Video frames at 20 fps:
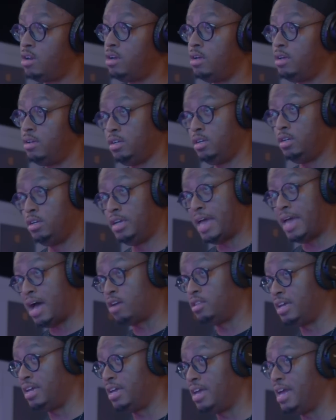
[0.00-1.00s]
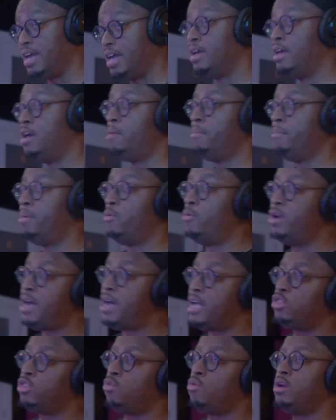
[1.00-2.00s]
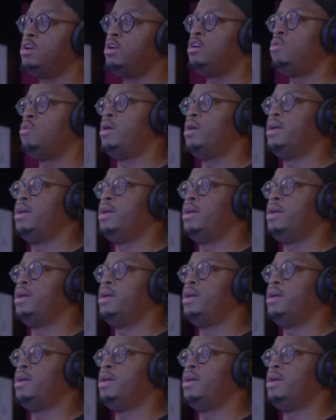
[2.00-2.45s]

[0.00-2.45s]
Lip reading: thought out the gate. But we're not throwing